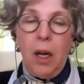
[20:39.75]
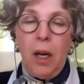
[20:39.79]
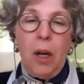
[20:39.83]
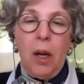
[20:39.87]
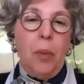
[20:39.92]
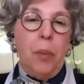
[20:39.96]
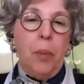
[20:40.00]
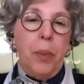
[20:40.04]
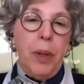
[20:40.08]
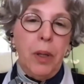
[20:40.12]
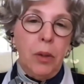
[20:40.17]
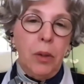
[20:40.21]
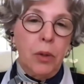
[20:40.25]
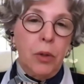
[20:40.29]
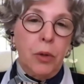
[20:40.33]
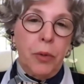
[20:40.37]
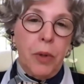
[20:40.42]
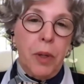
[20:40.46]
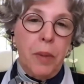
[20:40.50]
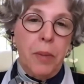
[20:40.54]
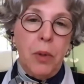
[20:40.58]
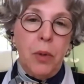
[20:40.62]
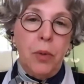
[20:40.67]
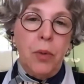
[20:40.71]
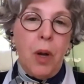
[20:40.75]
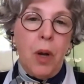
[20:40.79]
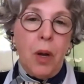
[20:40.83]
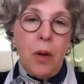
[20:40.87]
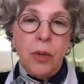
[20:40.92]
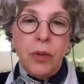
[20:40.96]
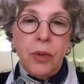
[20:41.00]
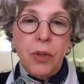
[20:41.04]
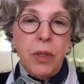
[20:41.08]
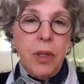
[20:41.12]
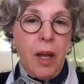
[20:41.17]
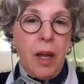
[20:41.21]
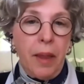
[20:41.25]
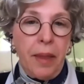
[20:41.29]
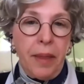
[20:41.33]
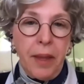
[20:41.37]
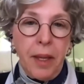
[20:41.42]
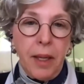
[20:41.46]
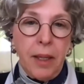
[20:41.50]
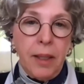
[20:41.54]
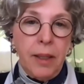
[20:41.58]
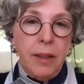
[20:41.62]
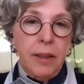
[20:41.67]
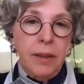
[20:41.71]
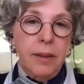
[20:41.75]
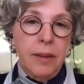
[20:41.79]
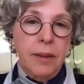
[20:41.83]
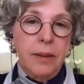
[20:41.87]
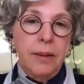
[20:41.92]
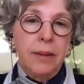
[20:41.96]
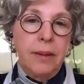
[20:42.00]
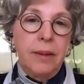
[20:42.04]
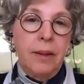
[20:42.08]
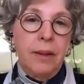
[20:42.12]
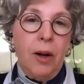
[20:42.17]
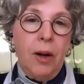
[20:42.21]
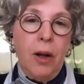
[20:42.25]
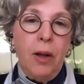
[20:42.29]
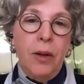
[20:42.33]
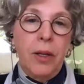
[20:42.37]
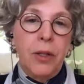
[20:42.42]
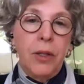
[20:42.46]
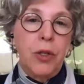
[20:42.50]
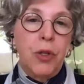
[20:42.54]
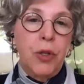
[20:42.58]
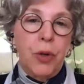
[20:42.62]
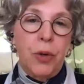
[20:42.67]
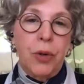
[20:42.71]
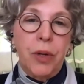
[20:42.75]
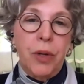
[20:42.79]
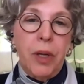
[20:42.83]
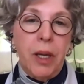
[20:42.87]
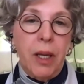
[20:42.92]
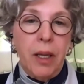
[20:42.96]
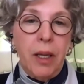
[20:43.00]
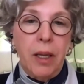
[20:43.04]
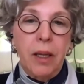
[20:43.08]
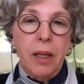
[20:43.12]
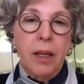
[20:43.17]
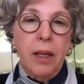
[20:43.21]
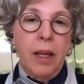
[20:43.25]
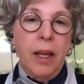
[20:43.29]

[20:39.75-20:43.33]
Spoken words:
a pilgrim who knows nothing on a journey.